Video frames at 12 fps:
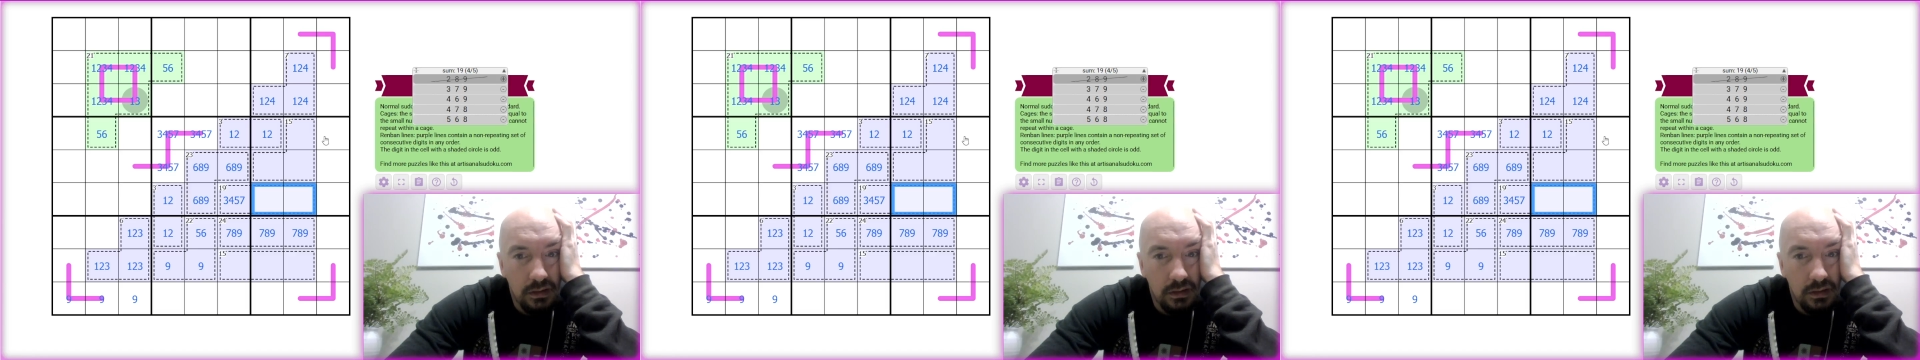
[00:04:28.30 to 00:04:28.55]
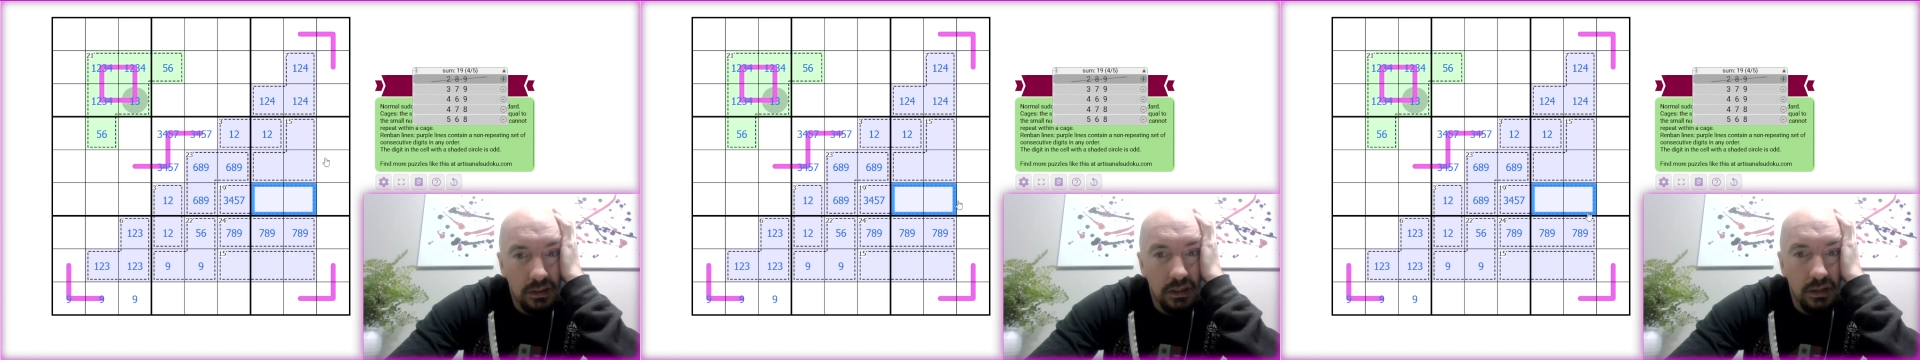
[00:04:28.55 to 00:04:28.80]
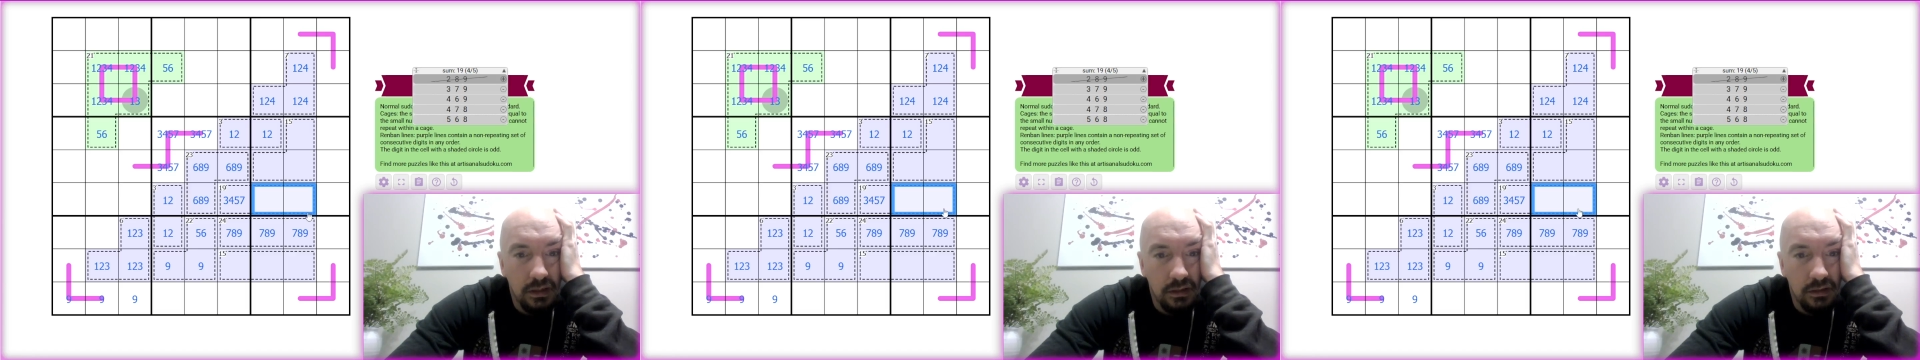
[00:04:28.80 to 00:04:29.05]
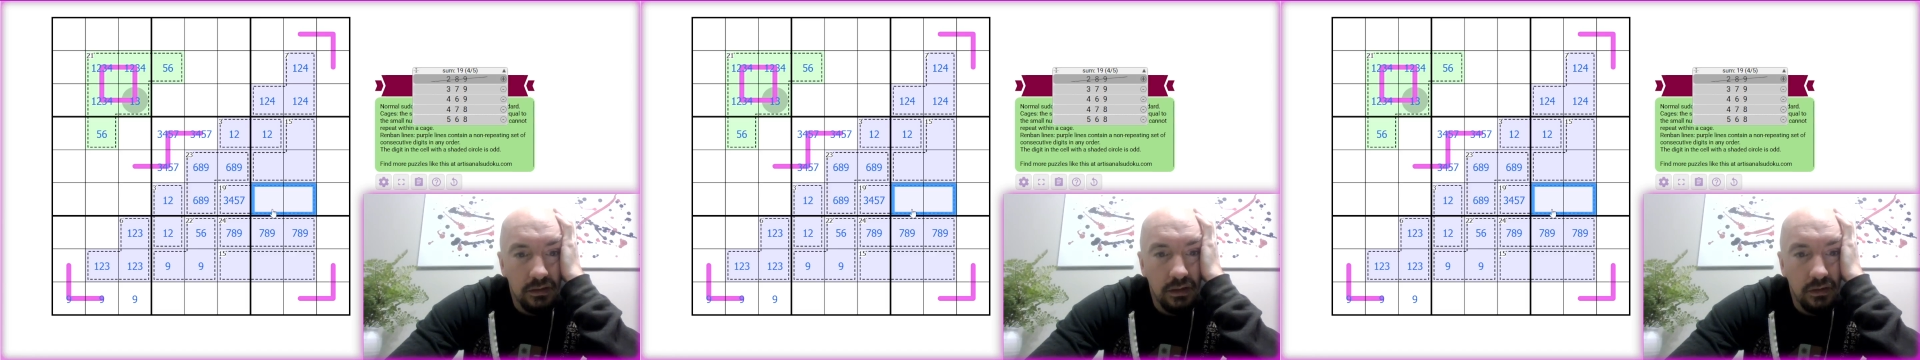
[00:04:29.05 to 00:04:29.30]
Yeah, then
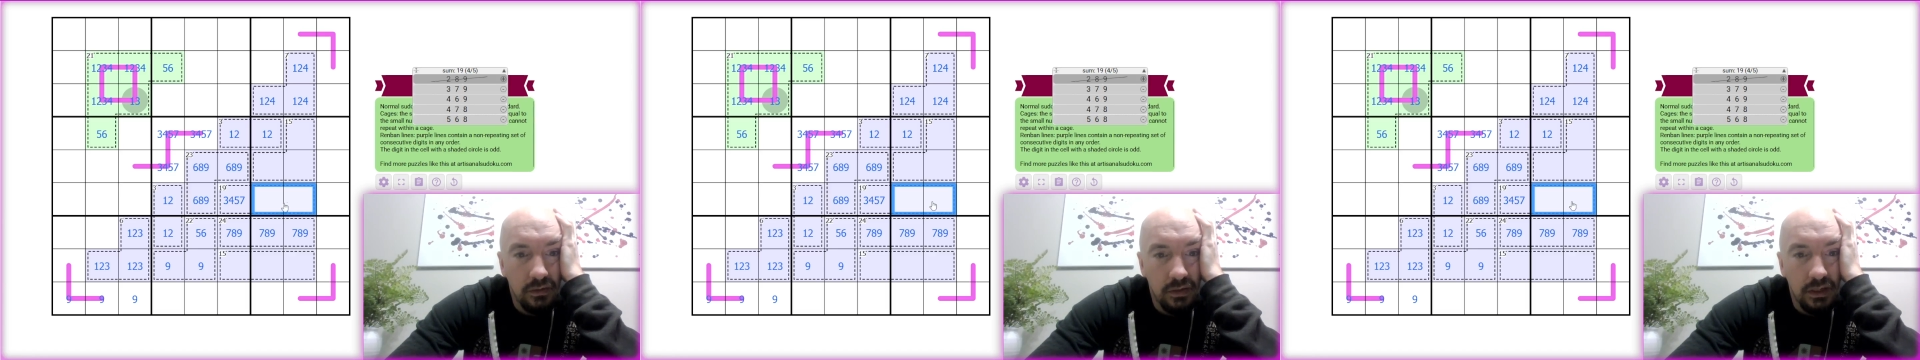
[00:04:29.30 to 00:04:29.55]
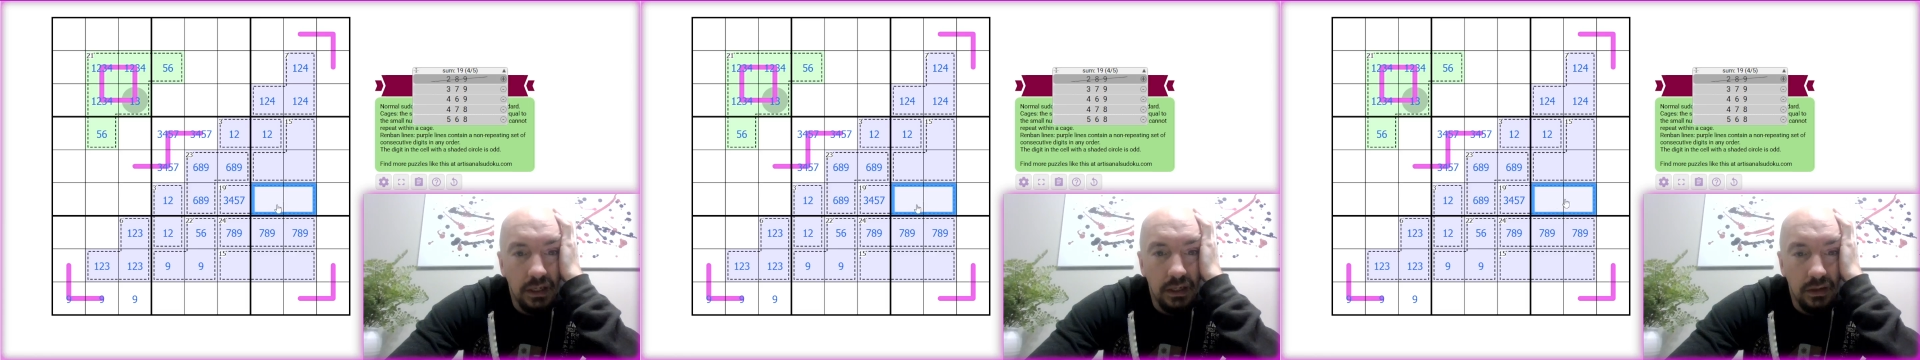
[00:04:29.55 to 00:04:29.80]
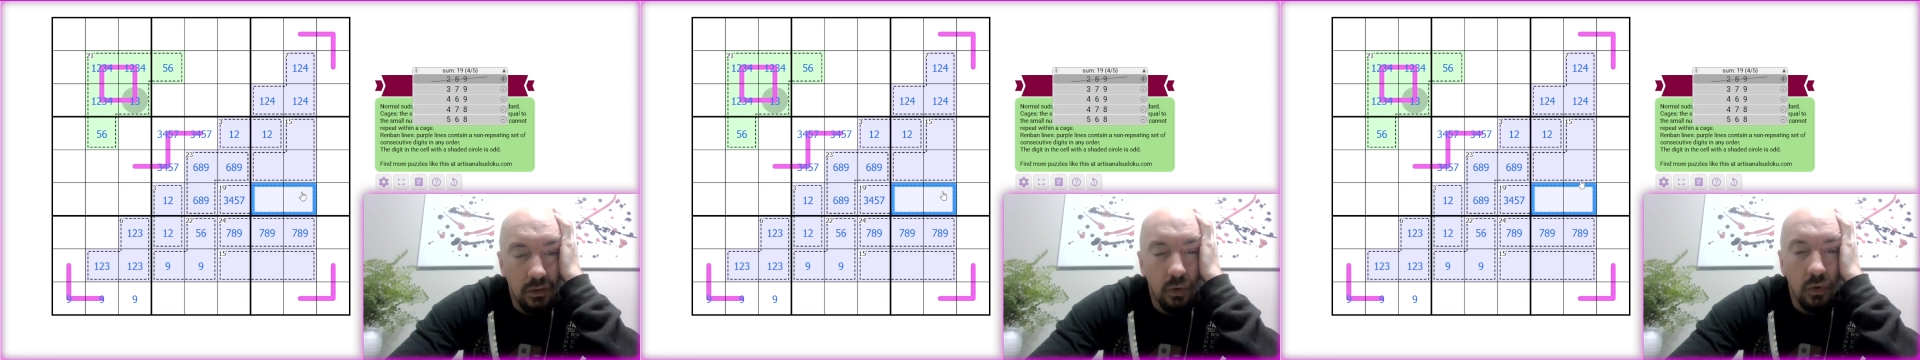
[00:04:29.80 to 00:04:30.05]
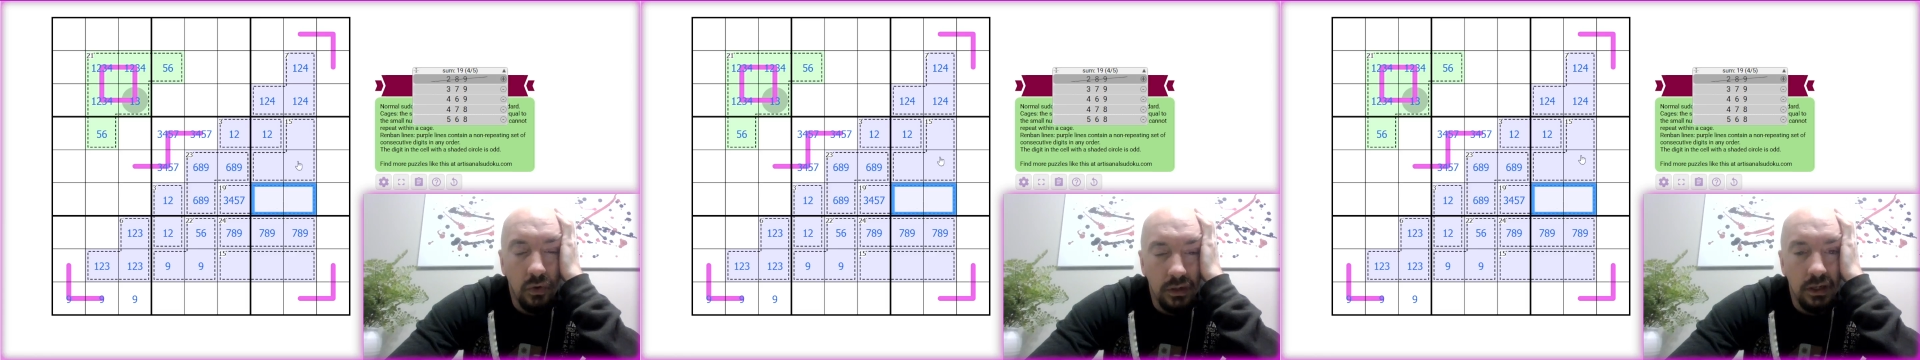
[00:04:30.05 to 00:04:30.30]
there's either an 8
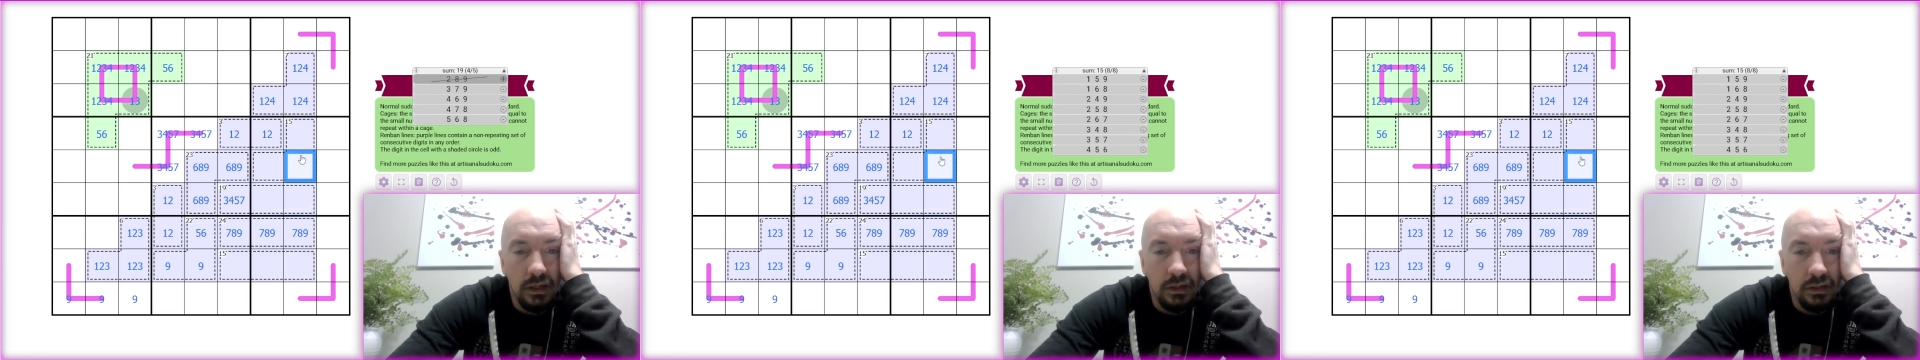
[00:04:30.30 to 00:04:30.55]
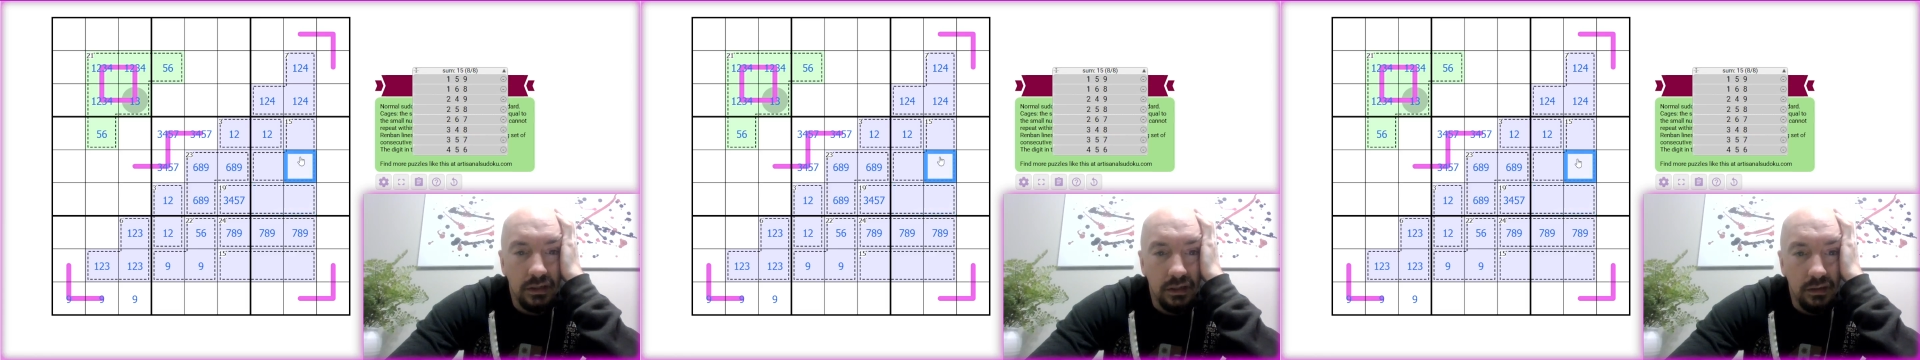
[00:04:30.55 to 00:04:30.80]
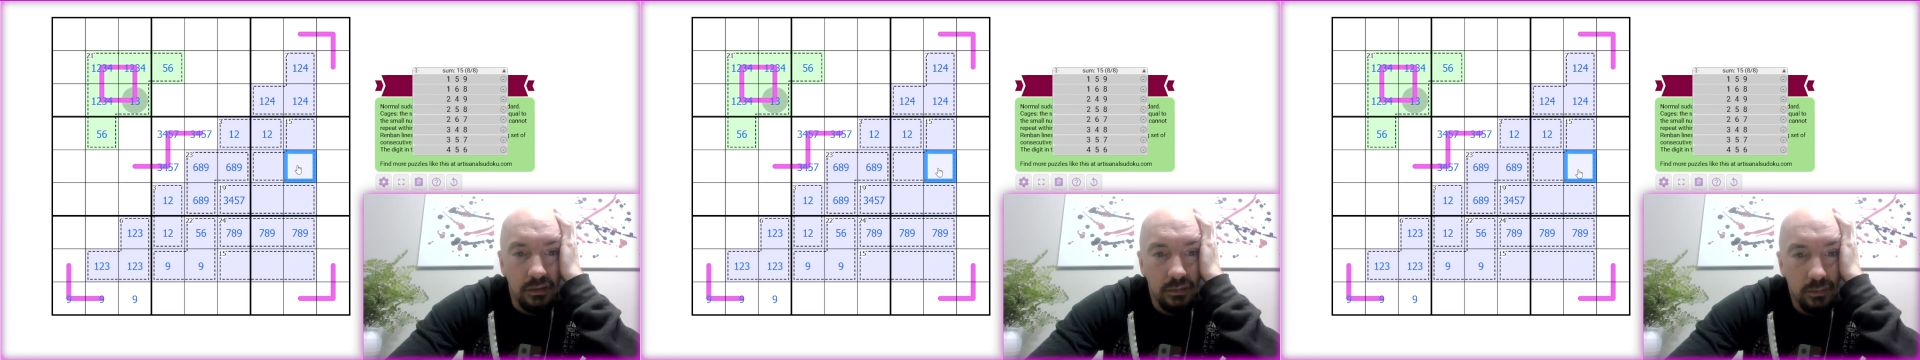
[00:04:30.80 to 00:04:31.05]
or a 9 on here,